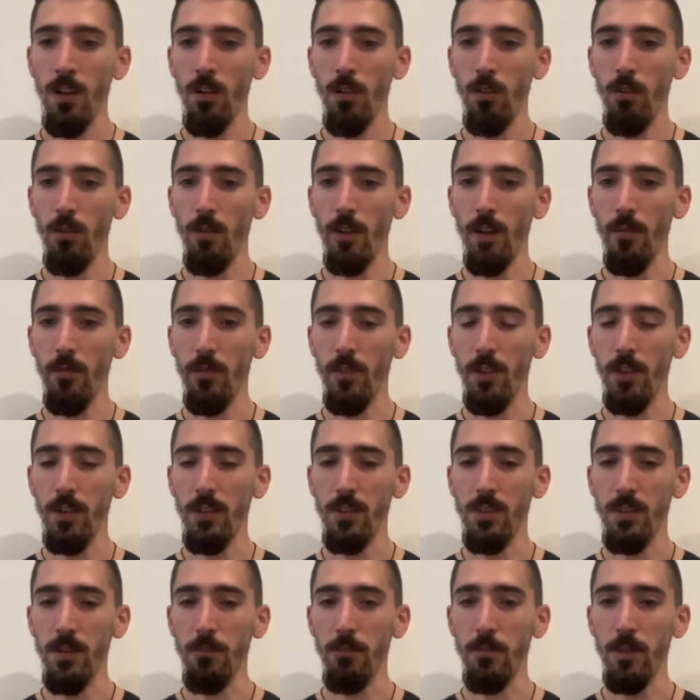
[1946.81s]
or if there's
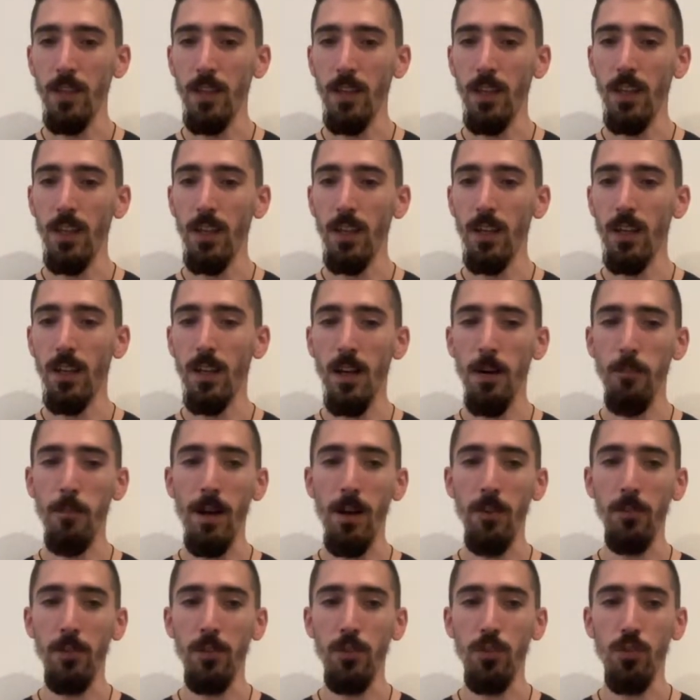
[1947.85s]
something
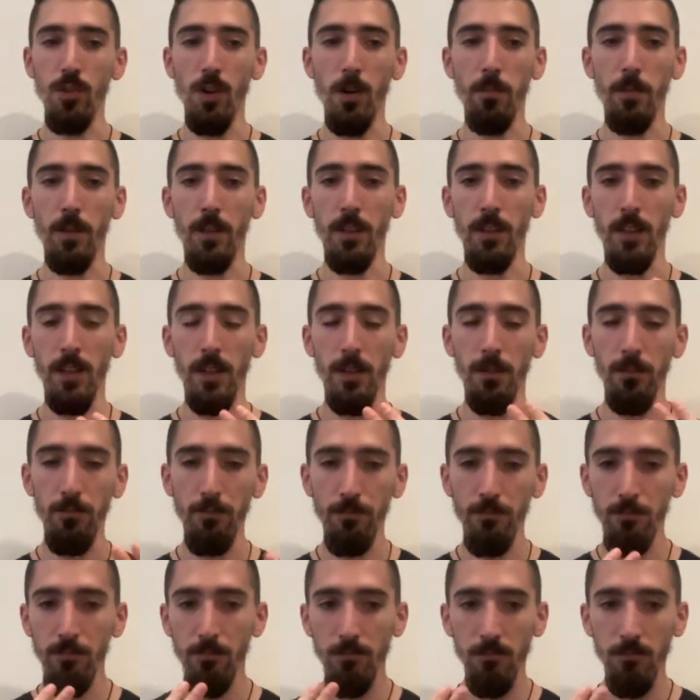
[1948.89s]
about this topic that,